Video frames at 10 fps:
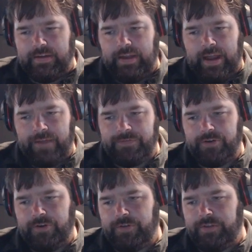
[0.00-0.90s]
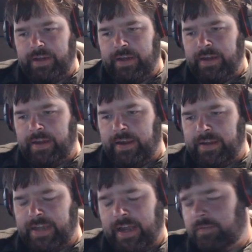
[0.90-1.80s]
after the
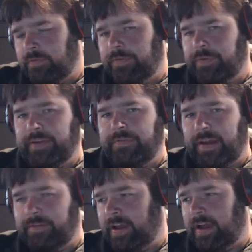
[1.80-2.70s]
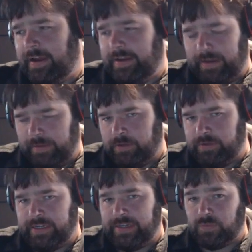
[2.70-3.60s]
attack of Wolf 359 and him
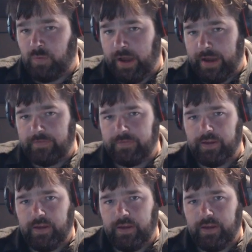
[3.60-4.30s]
losing his wife,